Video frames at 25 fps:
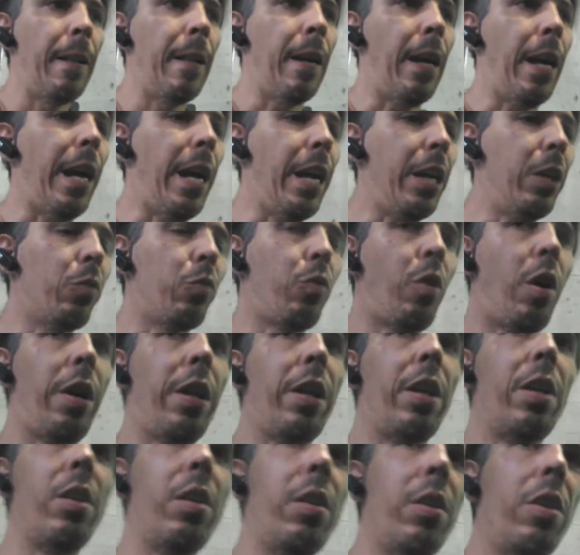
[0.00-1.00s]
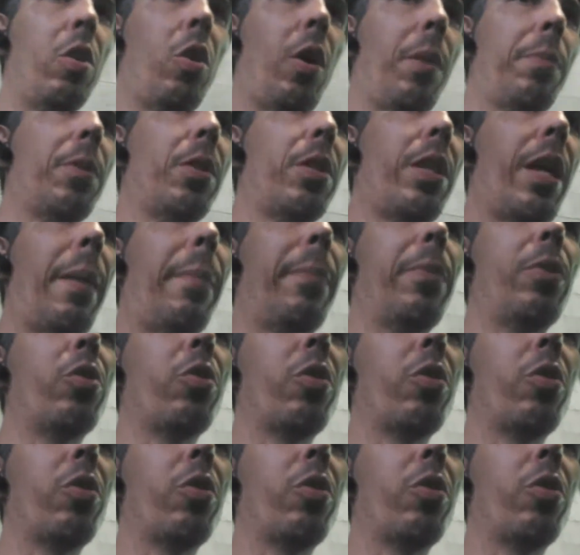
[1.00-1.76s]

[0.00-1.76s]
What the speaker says: I had it running, up to temperature a